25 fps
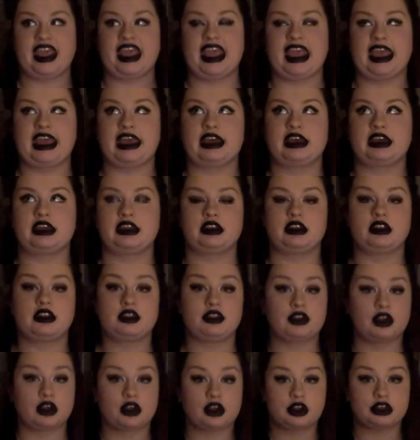And
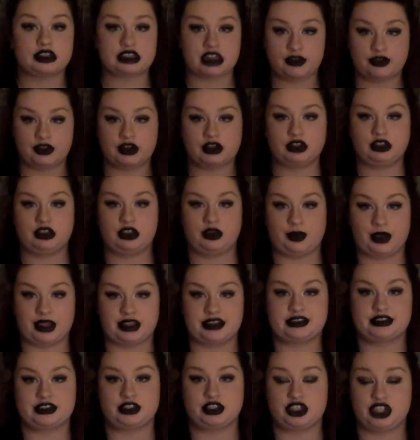there are definitely
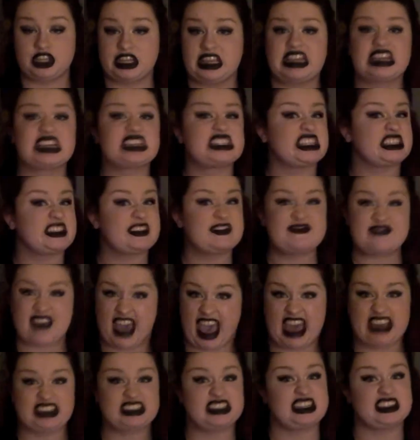ways to cheat because it's
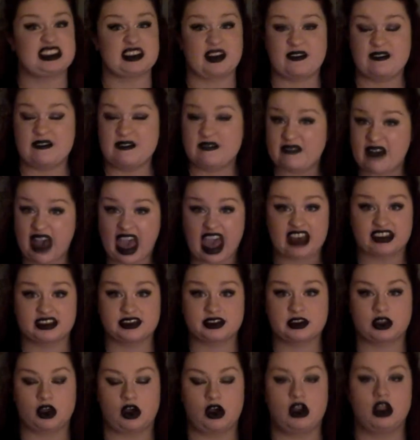fast. It's a fast
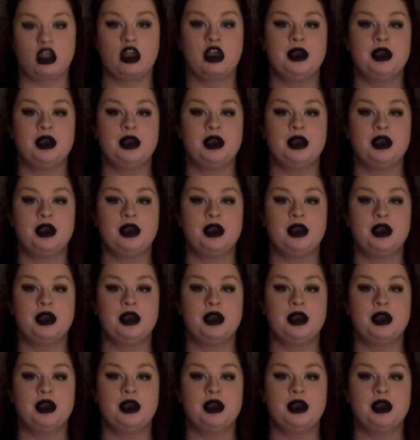song.